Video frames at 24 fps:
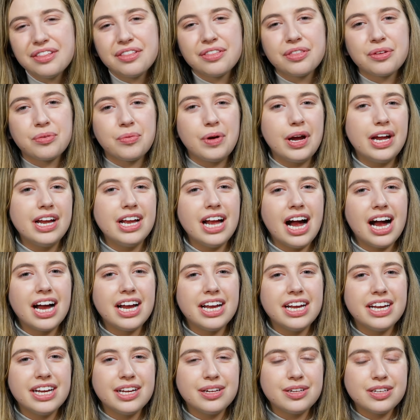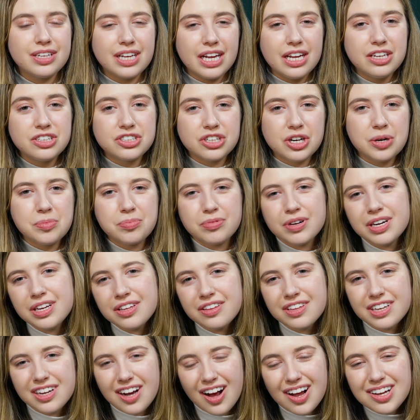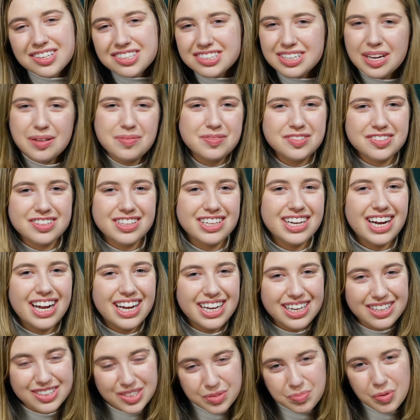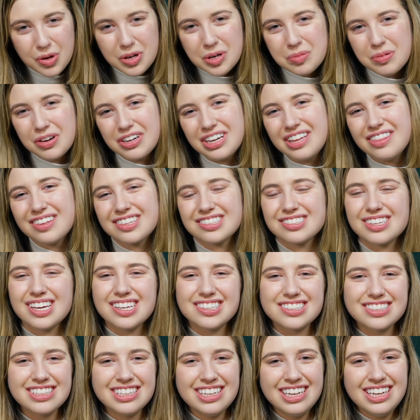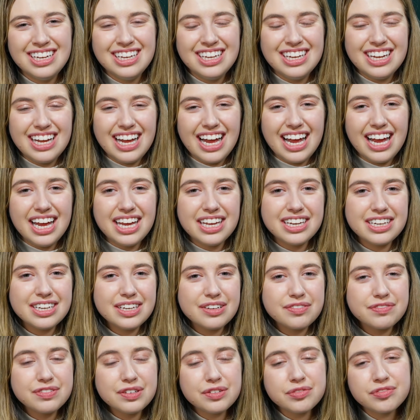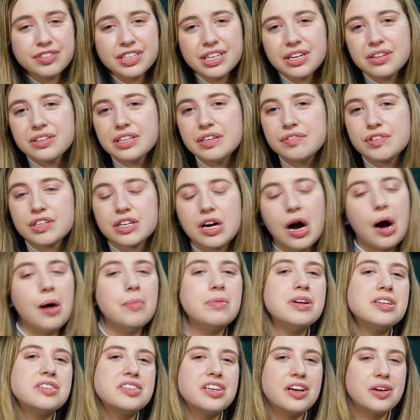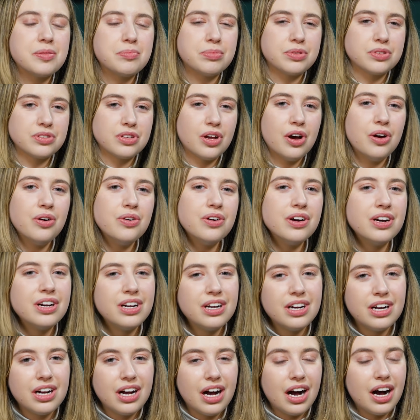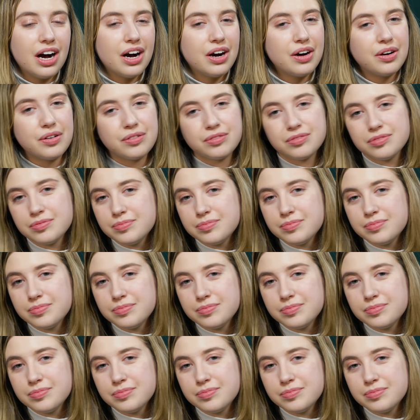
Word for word: the way I interpret the concepts that I spoke about in this lesson. And feel free to leave a comment down below of